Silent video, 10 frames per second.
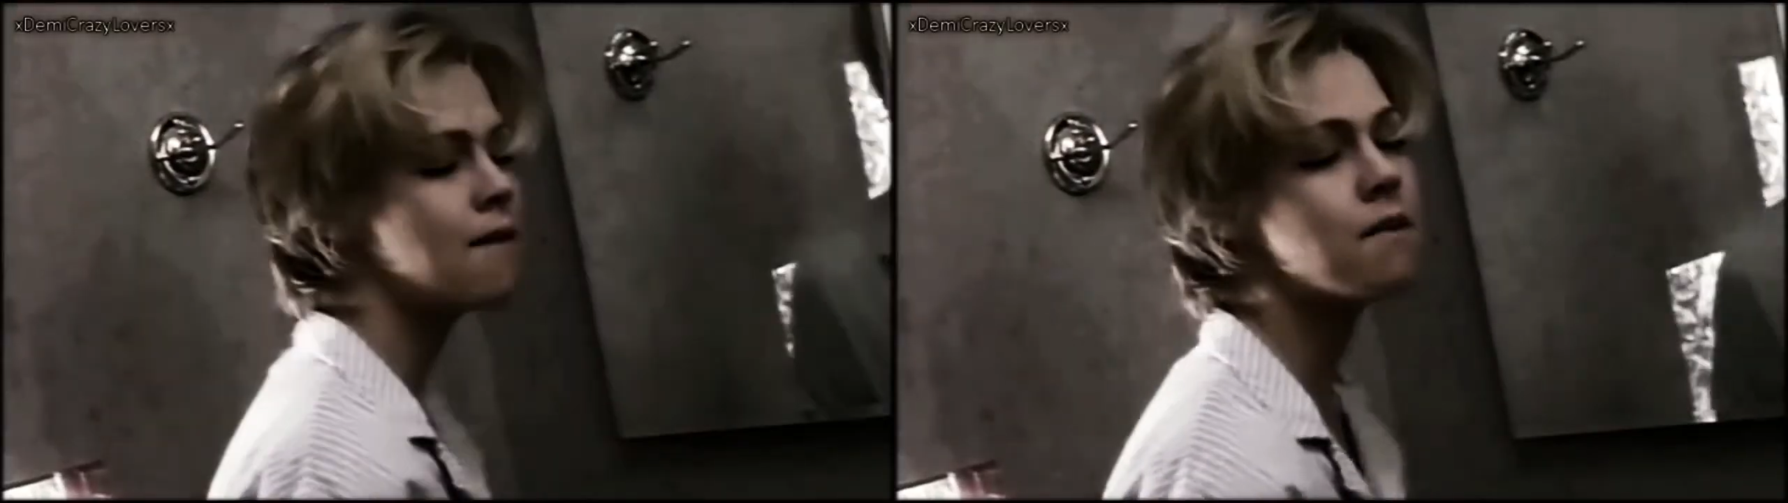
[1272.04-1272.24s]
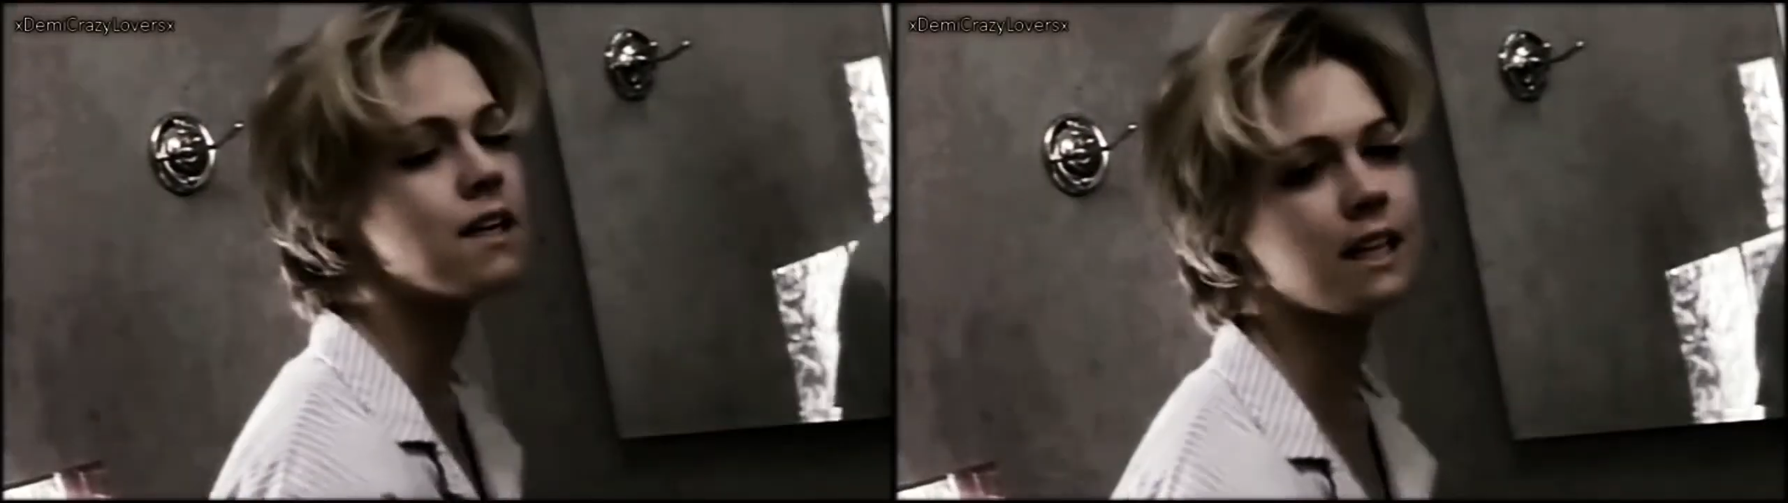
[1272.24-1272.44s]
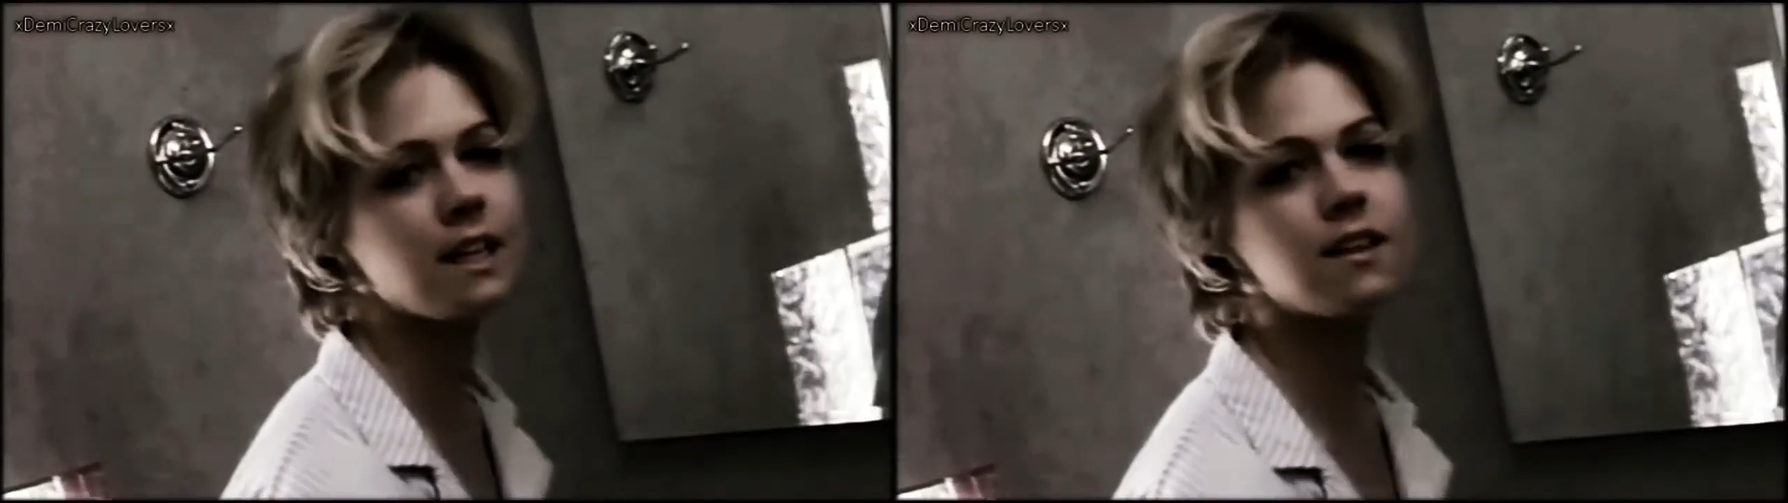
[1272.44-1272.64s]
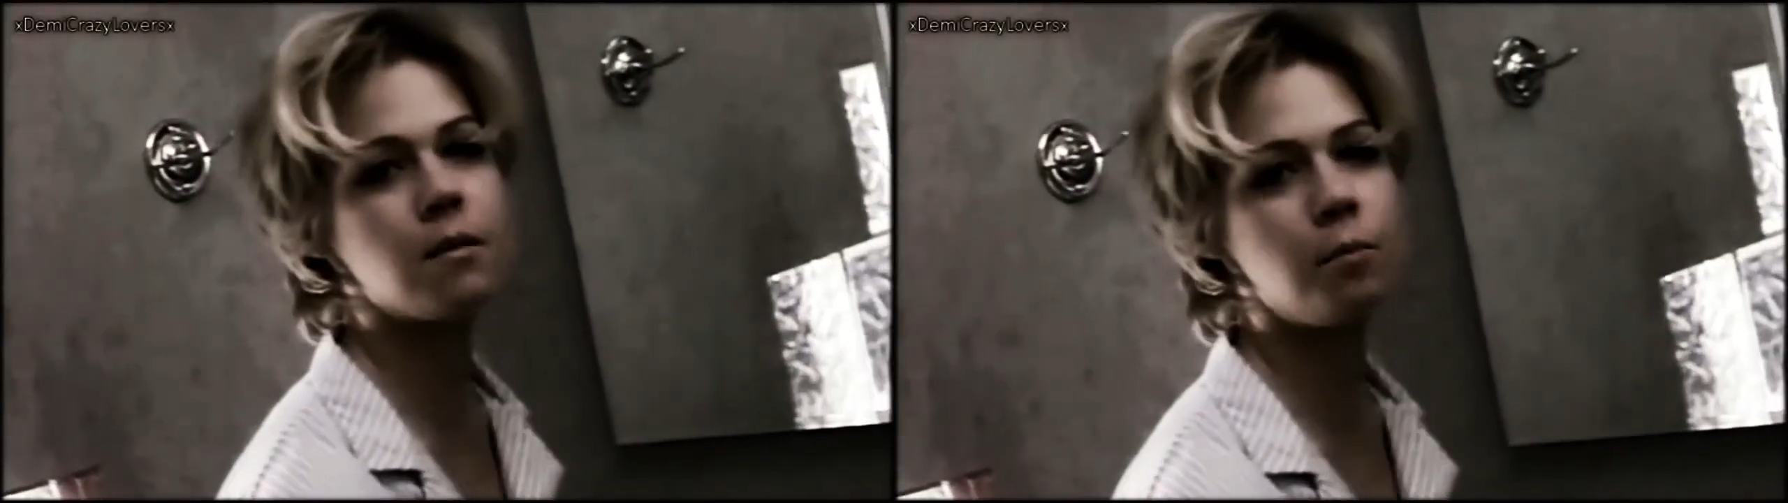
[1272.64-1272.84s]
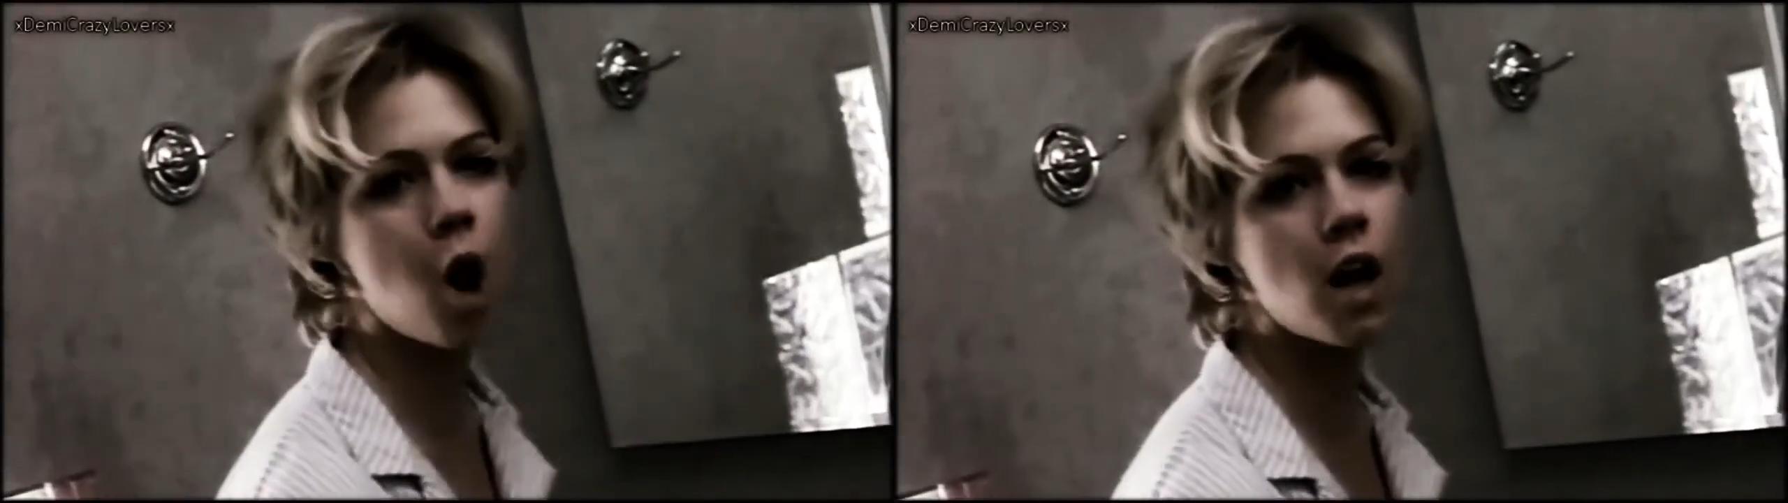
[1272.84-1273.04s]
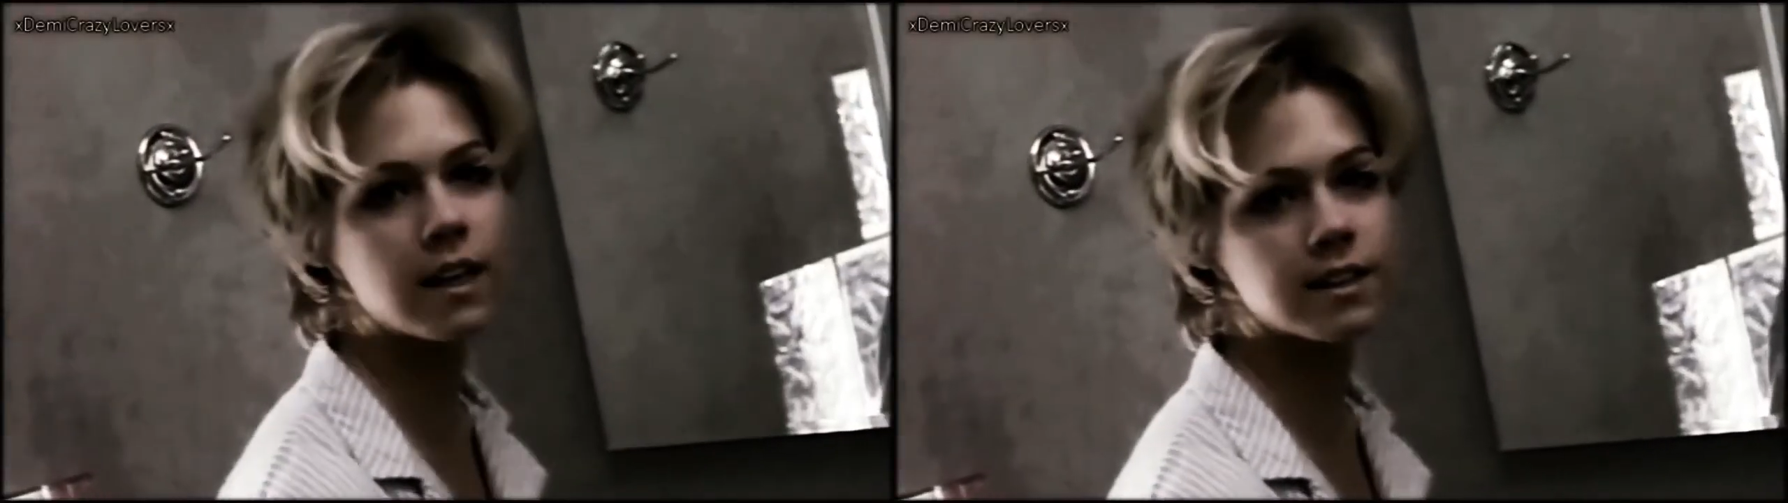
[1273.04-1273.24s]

my money that bought